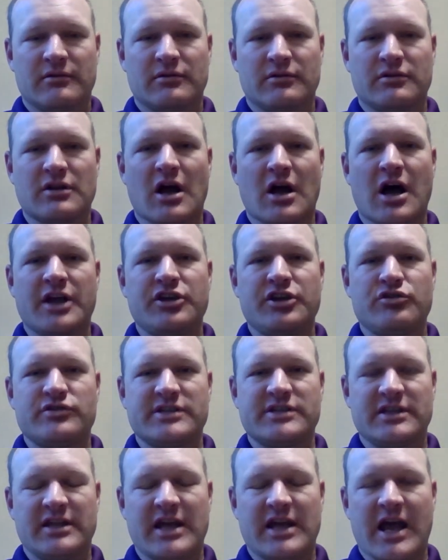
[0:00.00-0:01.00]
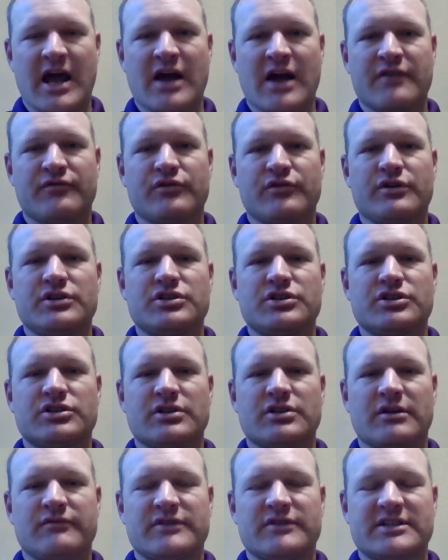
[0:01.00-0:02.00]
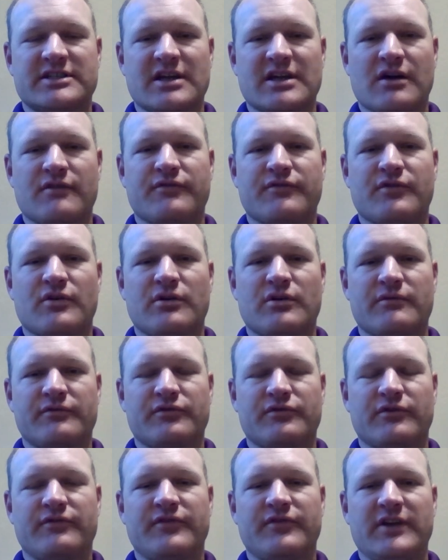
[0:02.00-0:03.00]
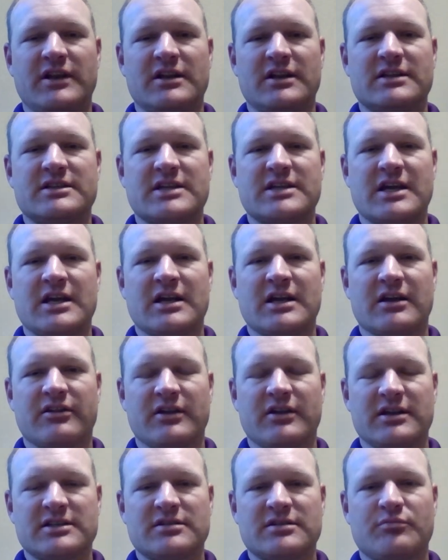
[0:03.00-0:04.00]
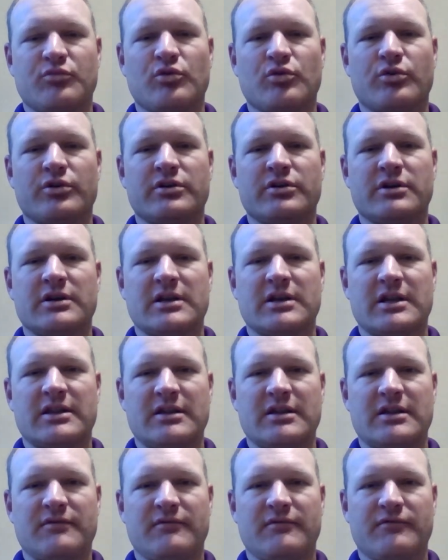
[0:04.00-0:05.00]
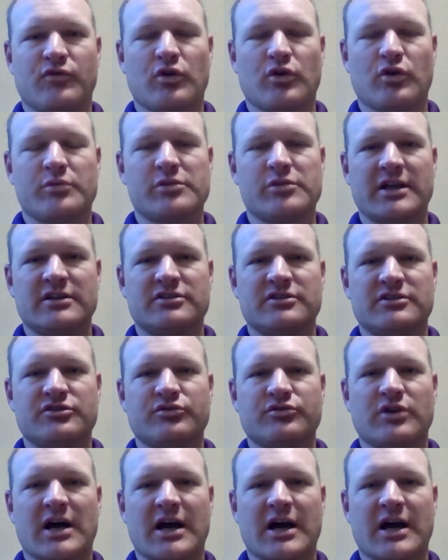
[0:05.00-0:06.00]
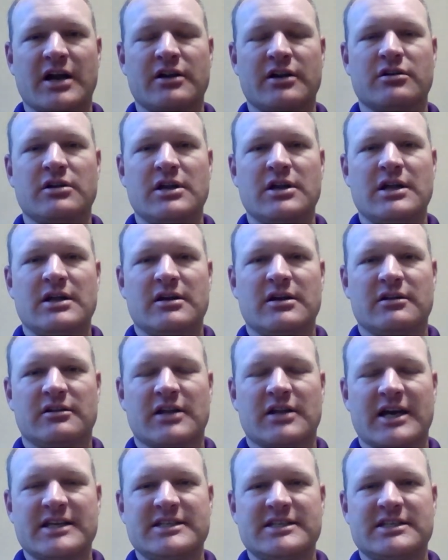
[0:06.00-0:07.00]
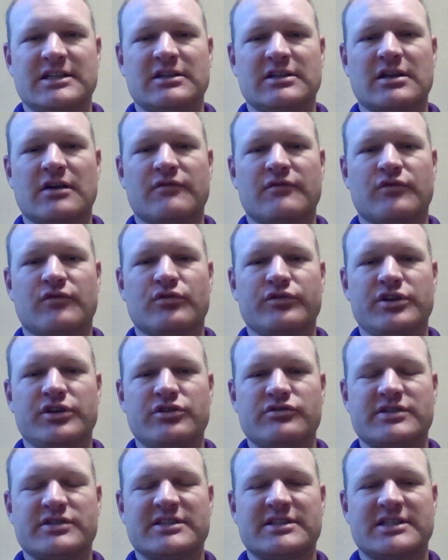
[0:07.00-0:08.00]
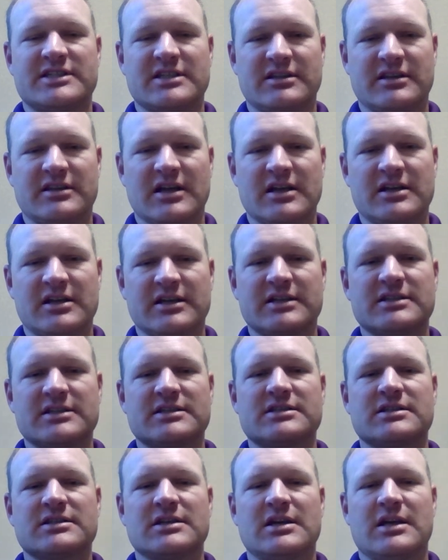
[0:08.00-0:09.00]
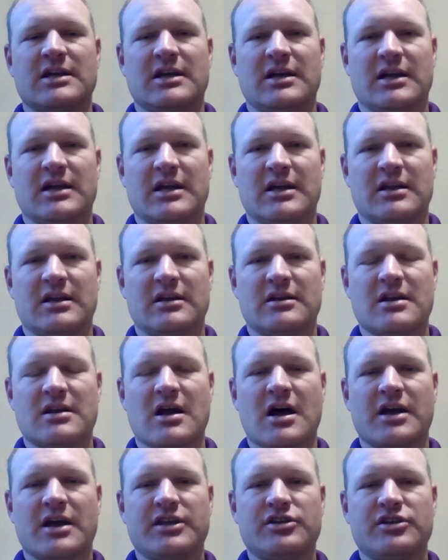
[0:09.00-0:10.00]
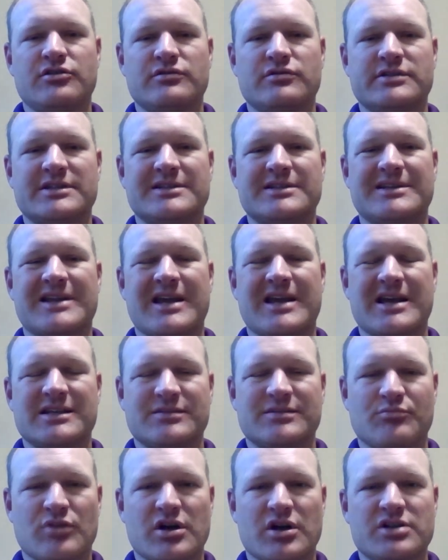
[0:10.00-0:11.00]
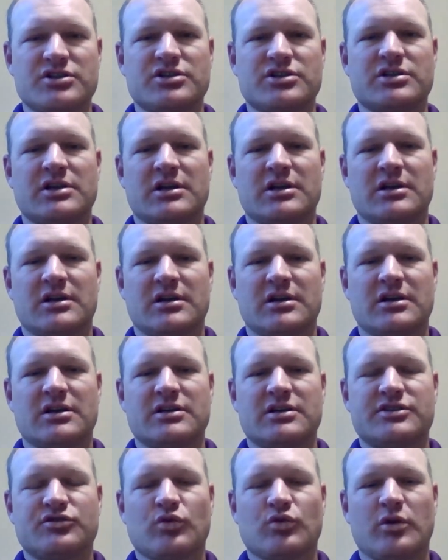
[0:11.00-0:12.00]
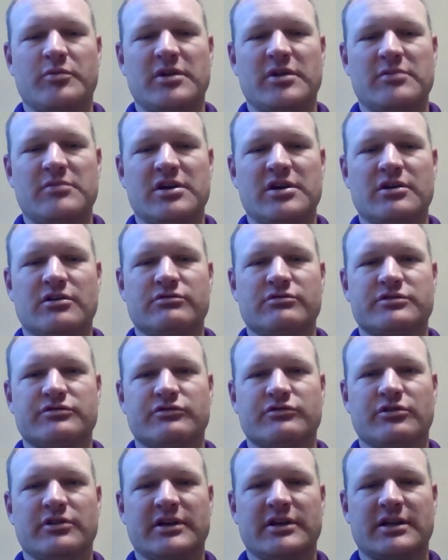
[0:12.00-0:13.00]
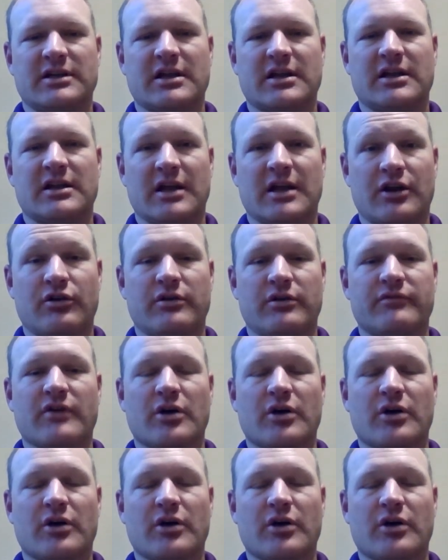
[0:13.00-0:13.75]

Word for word: not using the average of a sow farm for feed intake, I think is important, and then formulate to a higher lysine level using synthetics and not using as much uh, soybean meal is really an, an area of